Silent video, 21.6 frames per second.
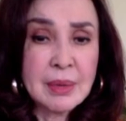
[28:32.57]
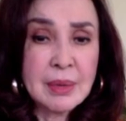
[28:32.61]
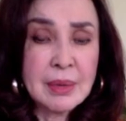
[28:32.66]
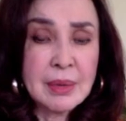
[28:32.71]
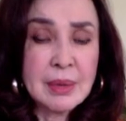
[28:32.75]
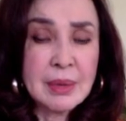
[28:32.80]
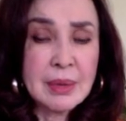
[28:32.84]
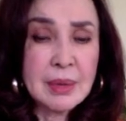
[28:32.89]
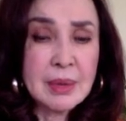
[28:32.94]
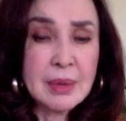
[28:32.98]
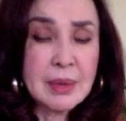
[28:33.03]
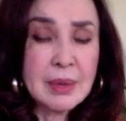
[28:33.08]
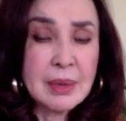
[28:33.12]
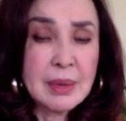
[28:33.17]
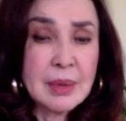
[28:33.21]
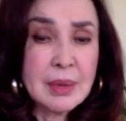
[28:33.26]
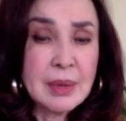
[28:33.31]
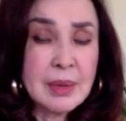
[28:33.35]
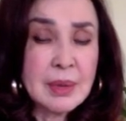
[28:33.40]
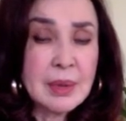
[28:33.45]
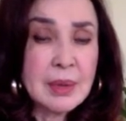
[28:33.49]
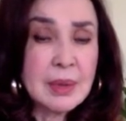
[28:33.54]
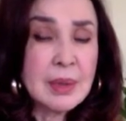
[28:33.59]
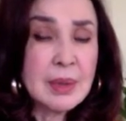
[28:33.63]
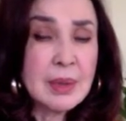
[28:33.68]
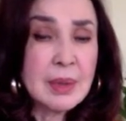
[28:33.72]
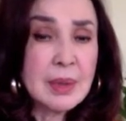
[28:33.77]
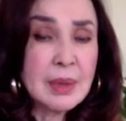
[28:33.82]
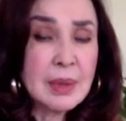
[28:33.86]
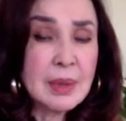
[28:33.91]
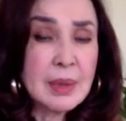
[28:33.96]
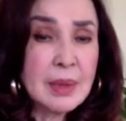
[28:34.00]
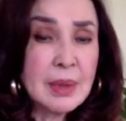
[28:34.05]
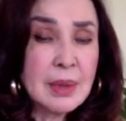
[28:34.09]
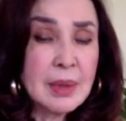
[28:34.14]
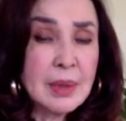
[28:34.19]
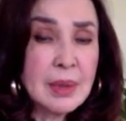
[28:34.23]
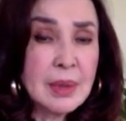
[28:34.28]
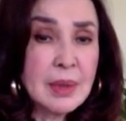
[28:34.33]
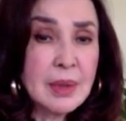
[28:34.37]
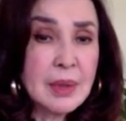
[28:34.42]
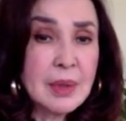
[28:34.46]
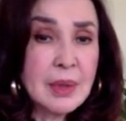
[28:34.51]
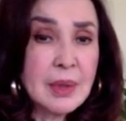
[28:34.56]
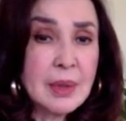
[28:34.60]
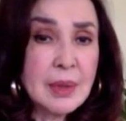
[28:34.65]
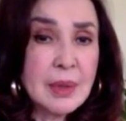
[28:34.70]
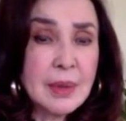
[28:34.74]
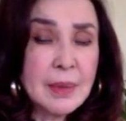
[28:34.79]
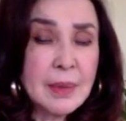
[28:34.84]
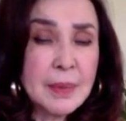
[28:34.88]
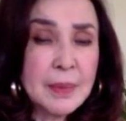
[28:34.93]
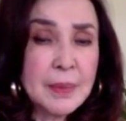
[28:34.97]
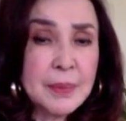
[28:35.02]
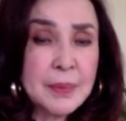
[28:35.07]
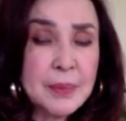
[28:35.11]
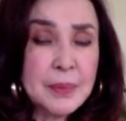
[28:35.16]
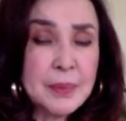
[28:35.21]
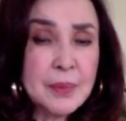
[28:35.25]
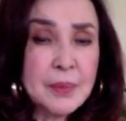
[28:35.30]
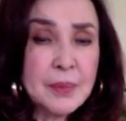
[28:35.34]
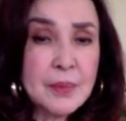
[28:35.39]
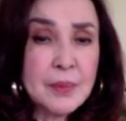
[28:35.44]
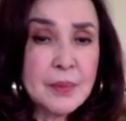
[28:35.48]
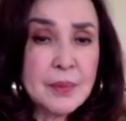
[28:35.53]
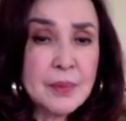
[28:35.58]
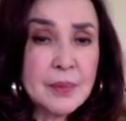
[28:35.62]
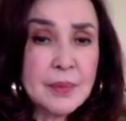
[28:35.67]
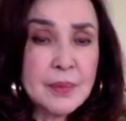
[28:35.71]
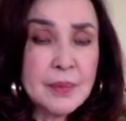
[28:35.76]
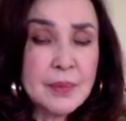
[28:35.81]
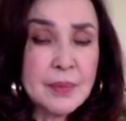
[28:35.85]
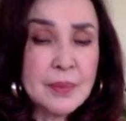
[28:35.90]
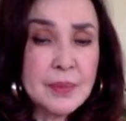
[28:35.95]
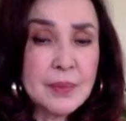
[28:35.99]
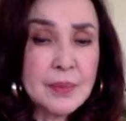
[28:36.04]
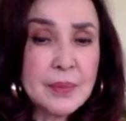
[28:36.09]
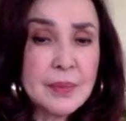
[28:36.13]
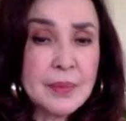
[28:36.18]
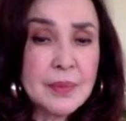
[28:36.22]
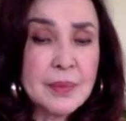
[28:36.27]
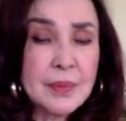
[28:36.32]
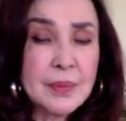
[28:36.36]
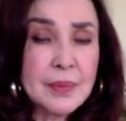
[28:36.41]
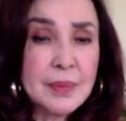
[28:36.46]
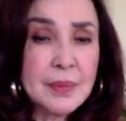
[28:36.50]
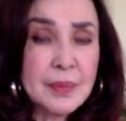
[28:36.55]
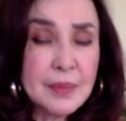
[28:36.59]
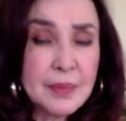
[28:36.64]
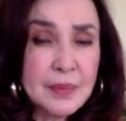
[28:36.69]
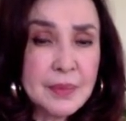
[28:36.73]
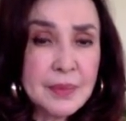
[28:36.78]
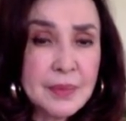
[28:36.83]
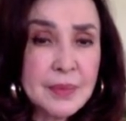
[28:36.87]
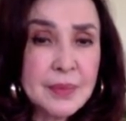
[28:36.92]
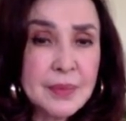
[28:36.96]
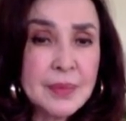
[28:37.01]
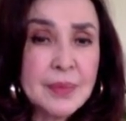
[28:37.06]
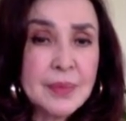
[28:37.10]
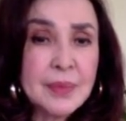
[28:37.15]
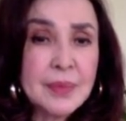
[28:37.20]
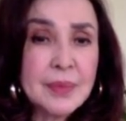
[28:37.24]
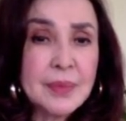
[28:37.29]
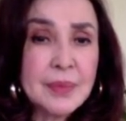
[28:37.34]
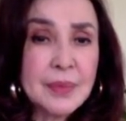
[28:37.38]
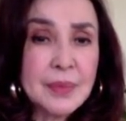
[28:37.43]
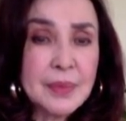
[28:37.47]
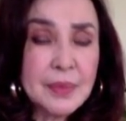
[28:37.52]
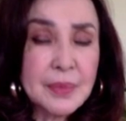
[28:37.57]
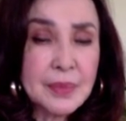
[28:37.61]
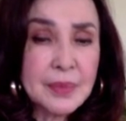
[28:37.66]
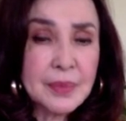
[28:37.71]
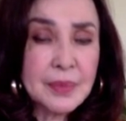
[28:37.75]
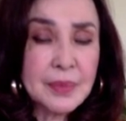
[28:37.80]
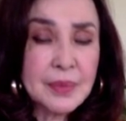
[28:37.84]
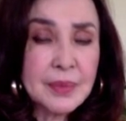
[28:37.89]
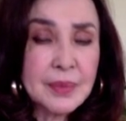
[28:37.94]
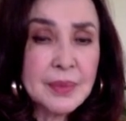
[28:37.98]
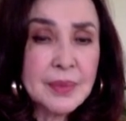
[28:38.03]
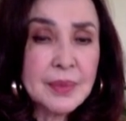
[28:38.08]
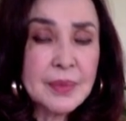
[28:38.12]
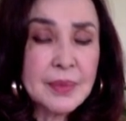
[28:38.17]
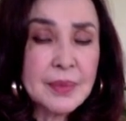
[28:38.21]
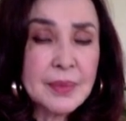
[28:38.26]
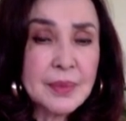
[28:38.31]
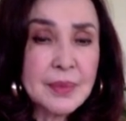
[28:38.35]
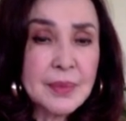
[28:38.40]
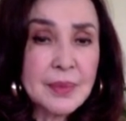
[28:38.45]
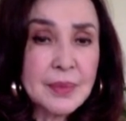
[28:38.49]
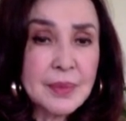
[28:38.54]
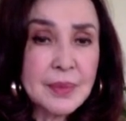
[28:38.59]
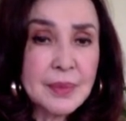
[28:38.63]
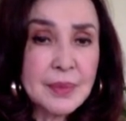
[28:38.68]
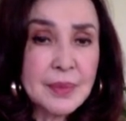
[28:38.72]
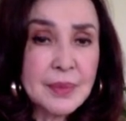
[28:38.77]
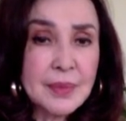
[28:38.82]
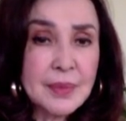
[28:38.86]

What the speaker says: The person shown says nothing.